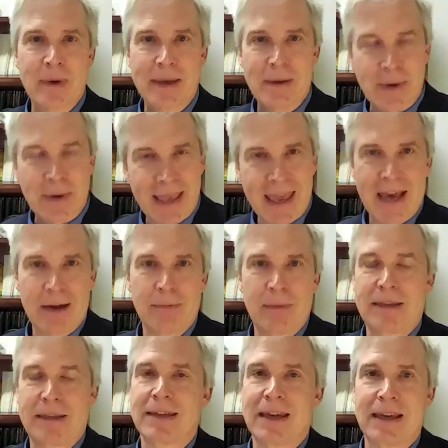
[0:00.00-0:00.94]
We, we
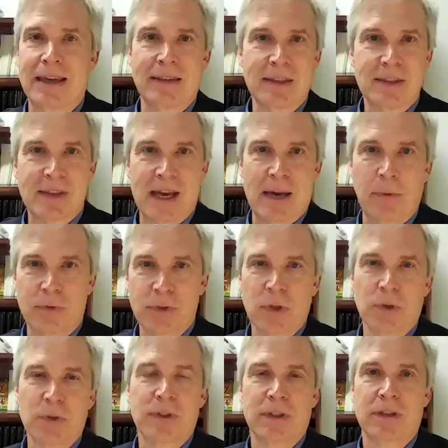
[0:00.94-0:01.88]
can't maintain this type of
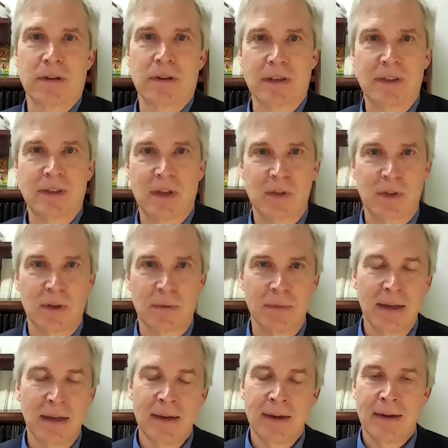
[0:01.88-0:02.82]
social security
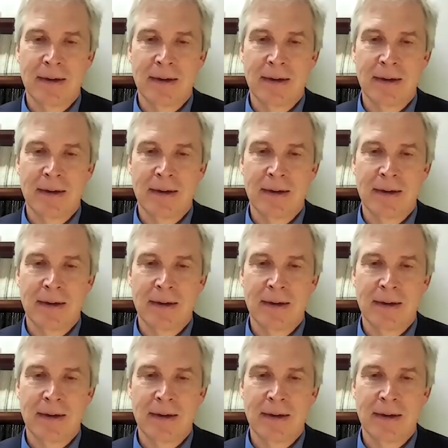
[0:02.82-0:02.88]
system.